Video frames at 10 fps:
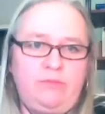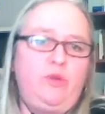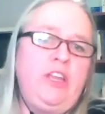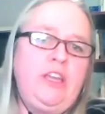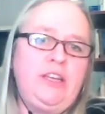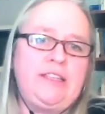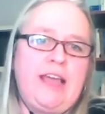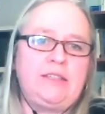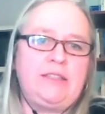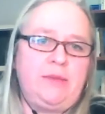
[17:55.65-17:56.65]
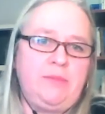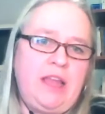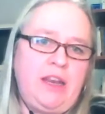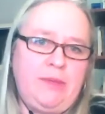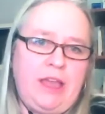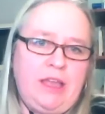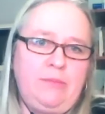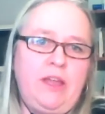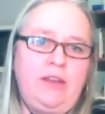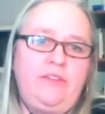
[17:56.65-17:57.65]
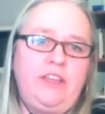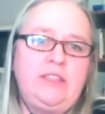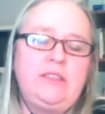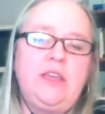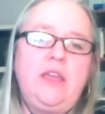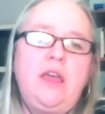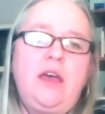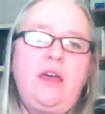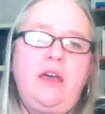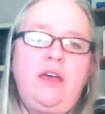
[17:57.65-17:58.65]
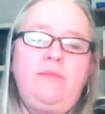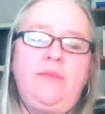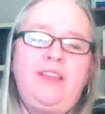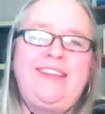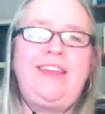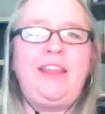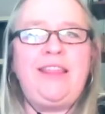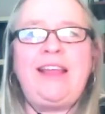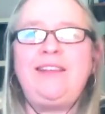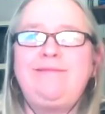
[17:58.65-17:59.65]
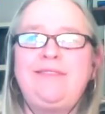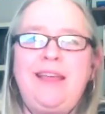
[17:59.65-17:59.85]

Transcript: putting in taxes, I'm getting back in benefits. And that